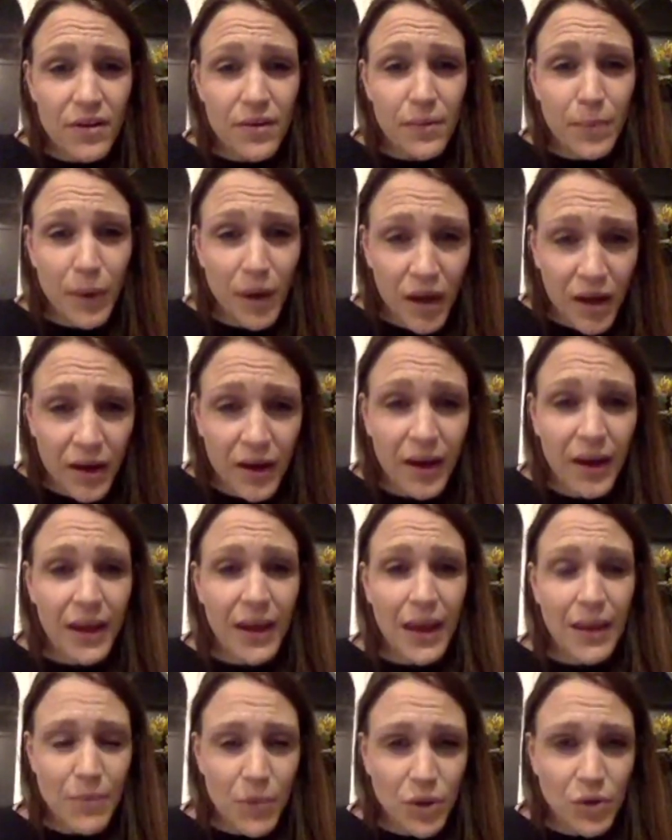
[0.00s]
plant
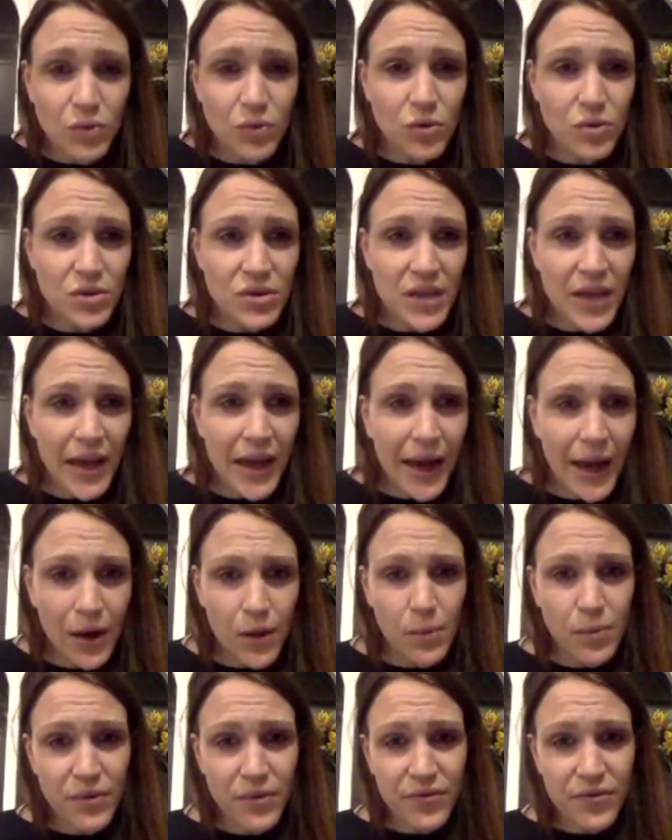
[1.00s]
chemicals
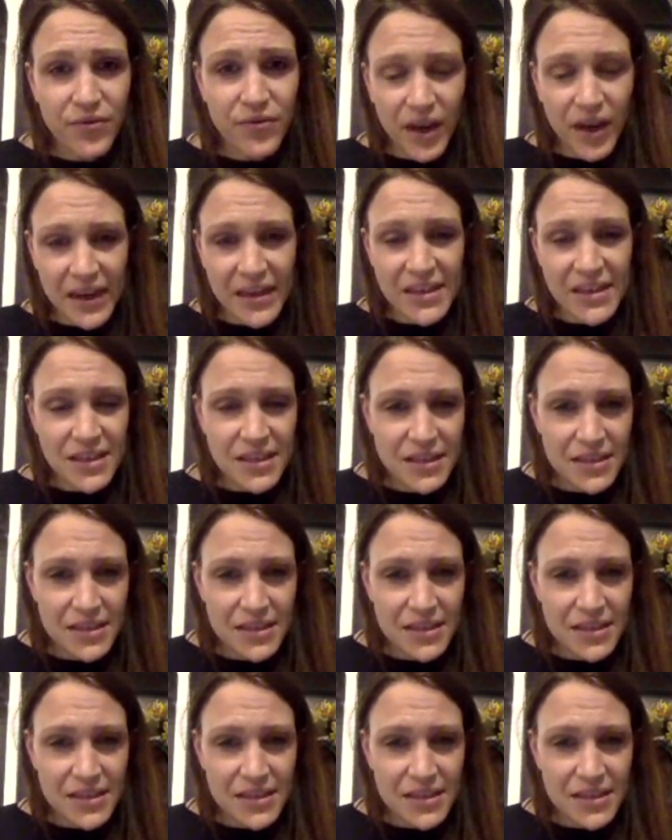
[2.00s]
help fight